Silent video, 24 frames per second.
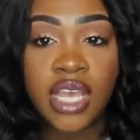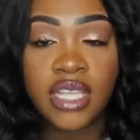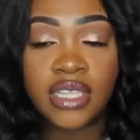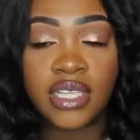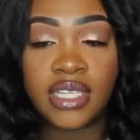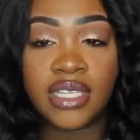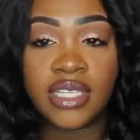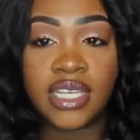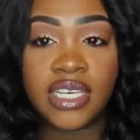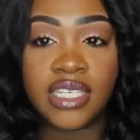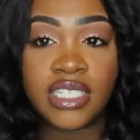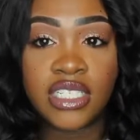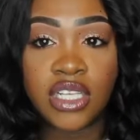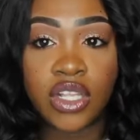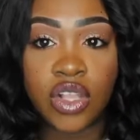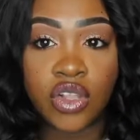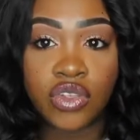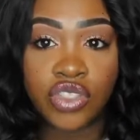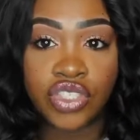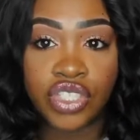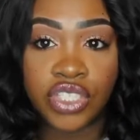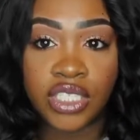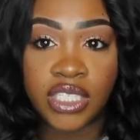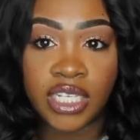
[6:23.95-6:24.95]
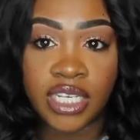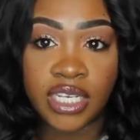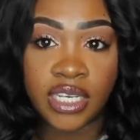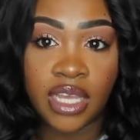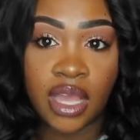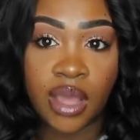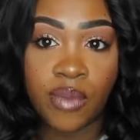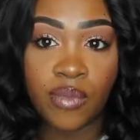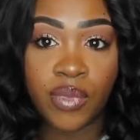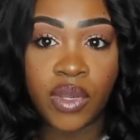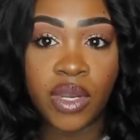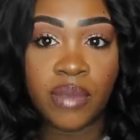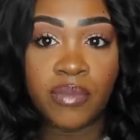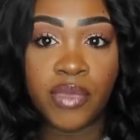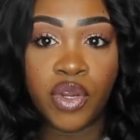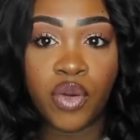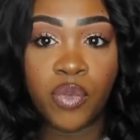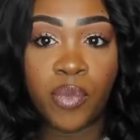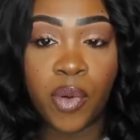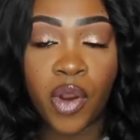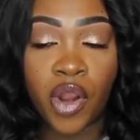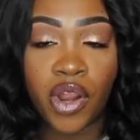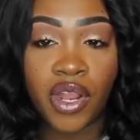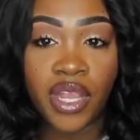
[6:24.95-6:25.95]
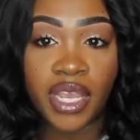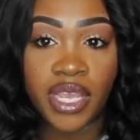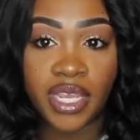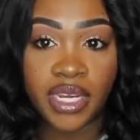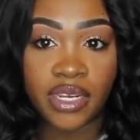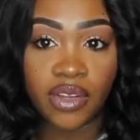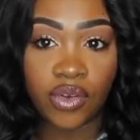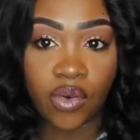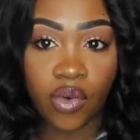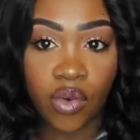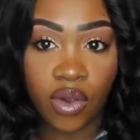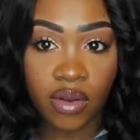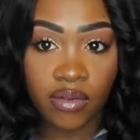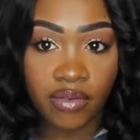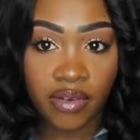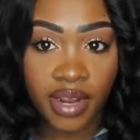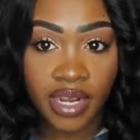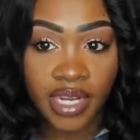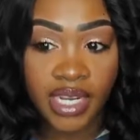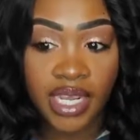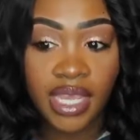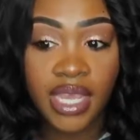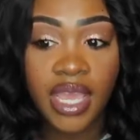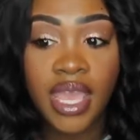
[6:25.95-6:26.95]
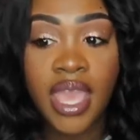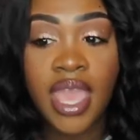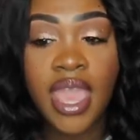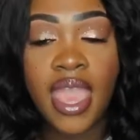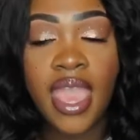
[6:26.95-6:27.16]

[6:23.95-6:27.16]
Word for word: The lace closure did come with a middle part in it already,